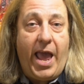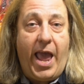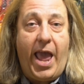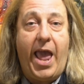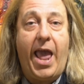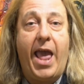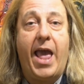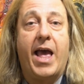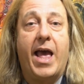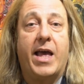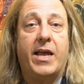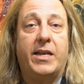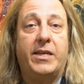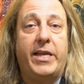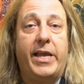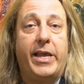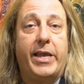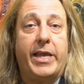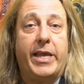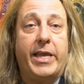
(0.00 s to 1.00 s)
and
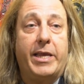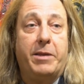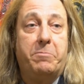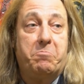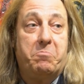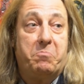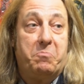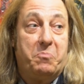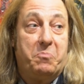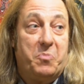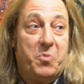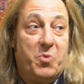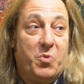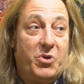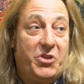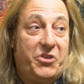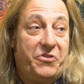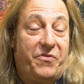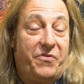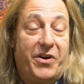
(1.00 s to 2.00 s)
he
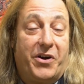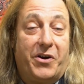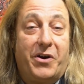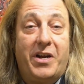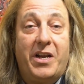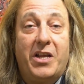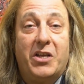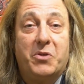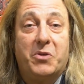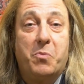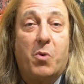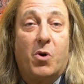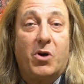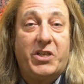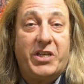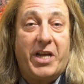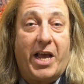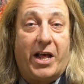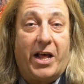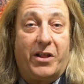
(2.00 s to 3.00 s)
was fearing his
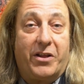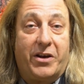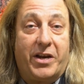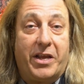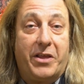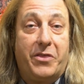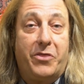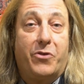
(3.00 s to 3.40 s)
mortality,